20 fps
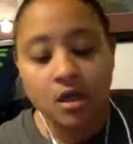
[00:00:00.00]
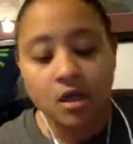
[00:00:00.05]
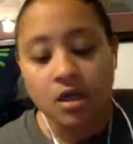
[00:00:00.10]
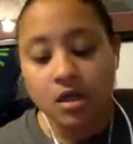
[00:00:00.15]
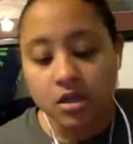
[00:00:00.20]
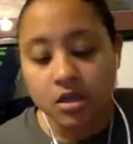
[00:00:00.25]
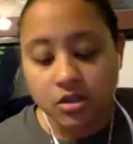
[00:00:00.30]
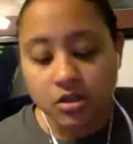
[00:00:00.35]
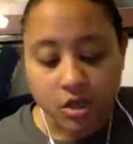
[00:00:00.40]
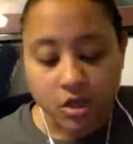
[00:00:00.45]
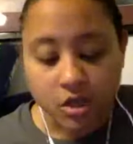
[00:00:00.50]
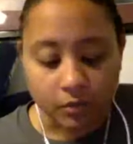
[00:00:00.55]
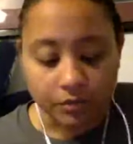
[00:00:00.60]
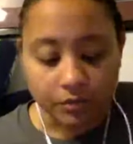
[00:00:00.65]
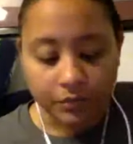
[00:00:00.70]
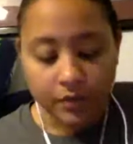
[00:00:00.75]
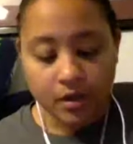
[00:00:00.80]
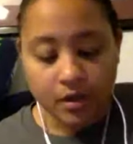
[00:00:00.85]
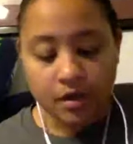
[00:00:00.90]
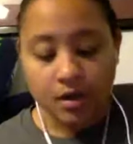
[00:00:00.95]
So,
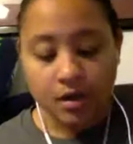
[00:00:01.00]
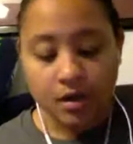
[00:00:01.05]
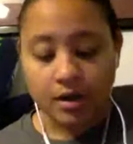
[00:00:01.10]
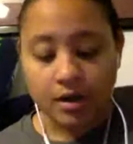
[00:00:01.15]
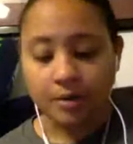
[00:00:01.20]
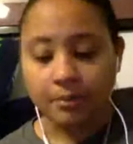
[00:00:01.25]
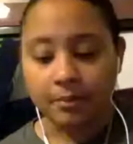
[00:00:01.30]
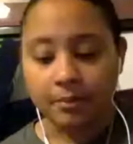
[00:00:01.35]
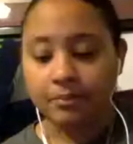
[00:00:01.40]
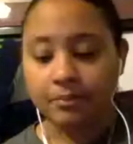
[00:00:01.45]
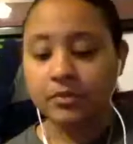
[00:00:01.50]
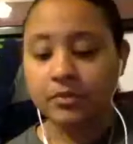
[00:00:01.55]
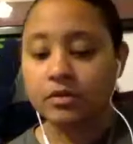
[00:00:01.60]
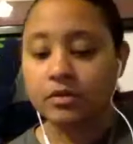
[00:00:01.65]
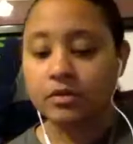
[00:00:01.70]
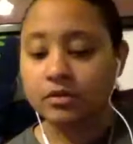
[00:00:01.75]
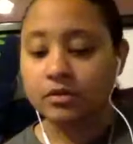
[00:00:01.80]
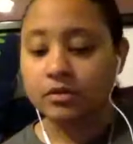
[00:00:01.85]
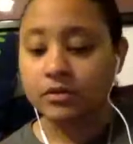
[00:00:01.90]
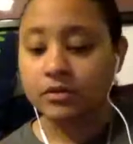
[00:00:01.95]

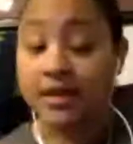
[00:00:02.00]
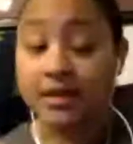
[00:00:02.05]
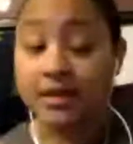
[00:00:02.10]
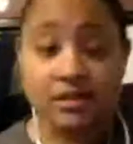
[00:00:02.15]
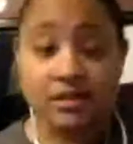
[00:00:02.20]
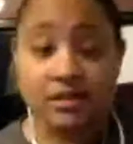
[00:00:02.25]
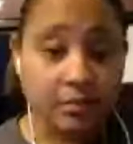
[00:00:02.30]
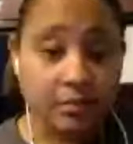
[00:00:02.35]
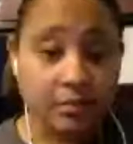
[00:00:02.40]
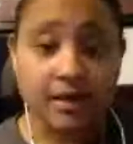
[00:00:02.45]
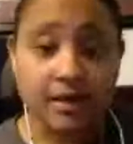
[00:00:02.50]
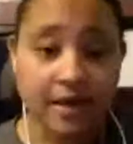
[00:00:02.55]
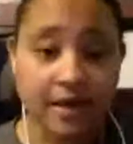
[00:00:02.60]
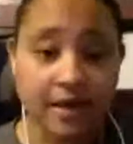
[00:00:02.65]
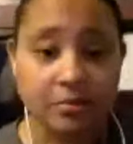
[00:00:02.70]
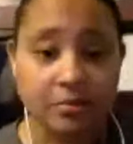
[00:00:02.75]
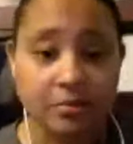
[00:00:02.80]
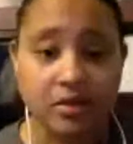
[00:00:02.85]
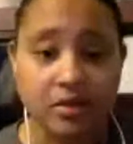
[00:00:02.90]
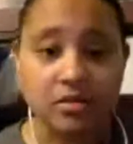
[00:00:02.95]
then somebody had
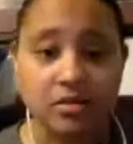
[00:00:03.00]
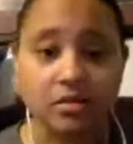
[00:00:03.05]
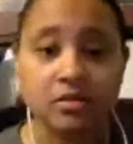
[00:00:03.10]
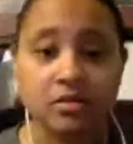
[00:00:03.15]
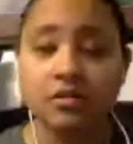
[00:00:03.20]
mentioned,